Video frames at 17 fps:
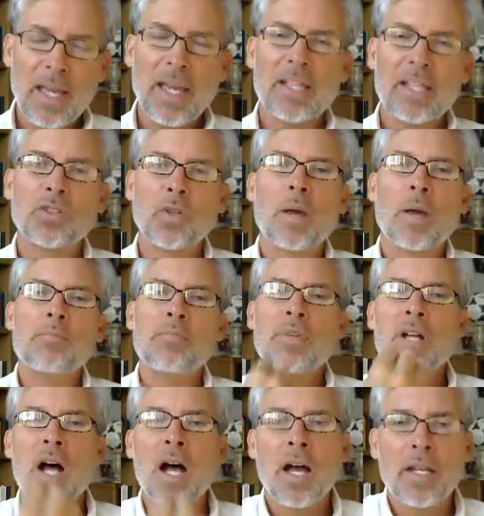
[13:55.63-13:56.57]
And so I'm
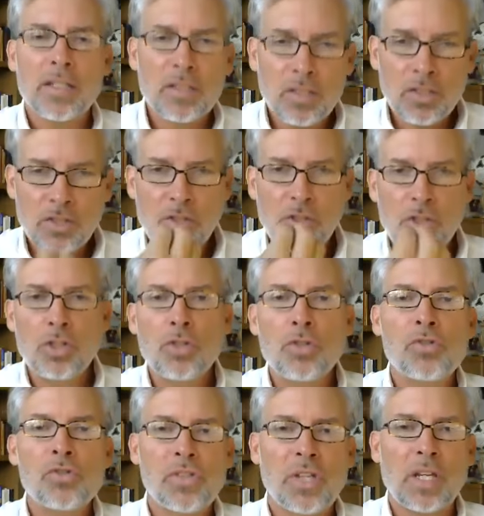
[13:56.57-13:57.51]
not
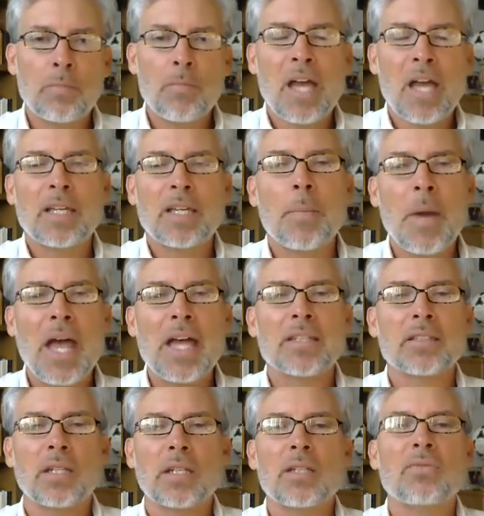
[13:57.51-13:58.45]
using my
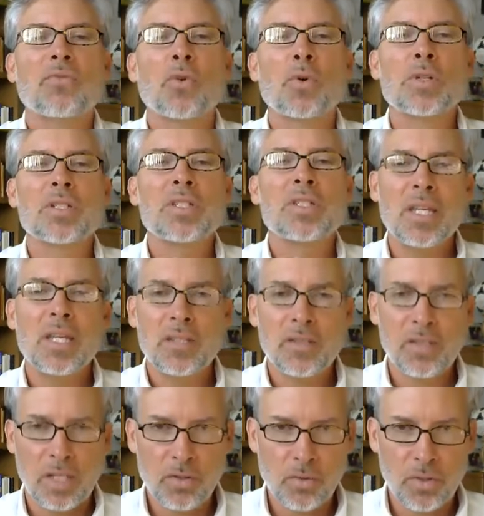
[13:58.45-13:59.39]
capacity for
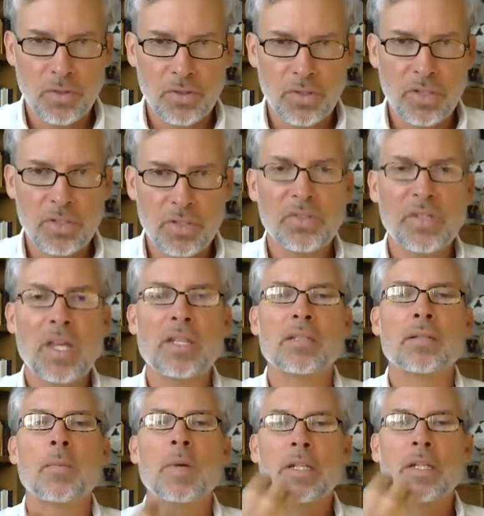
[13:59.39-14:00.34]
disinterested
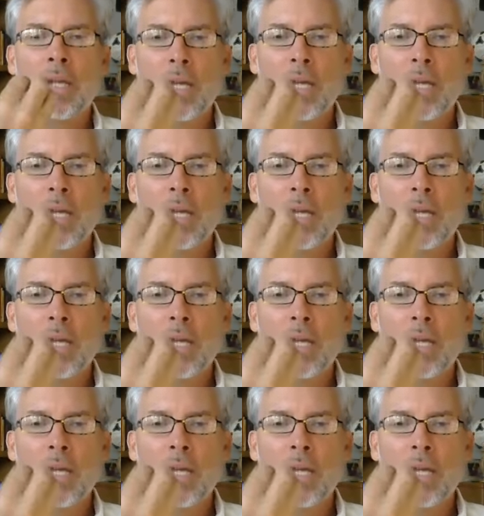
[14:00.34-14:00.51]
sentiment,